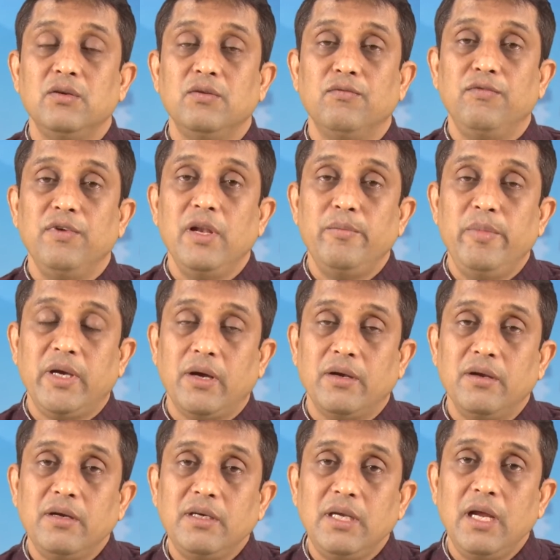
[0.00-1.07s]
will be
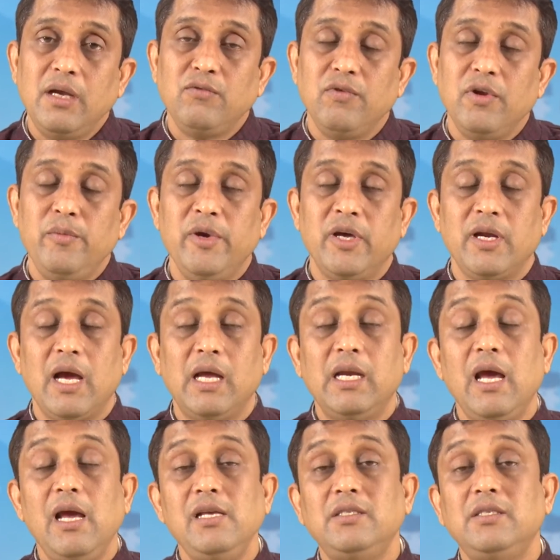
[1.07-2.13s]
conducted, will be
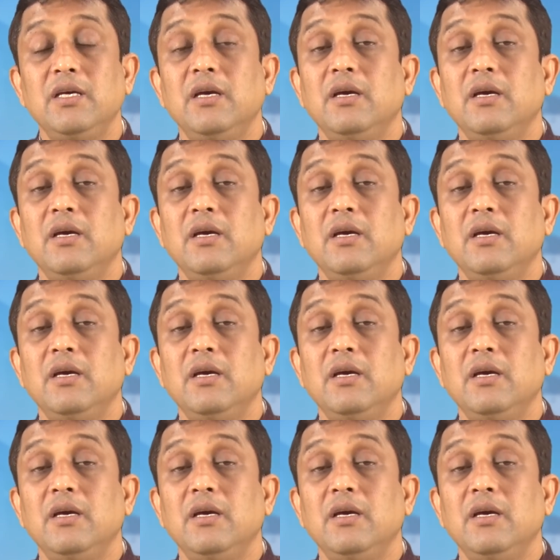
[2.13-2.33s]
organized,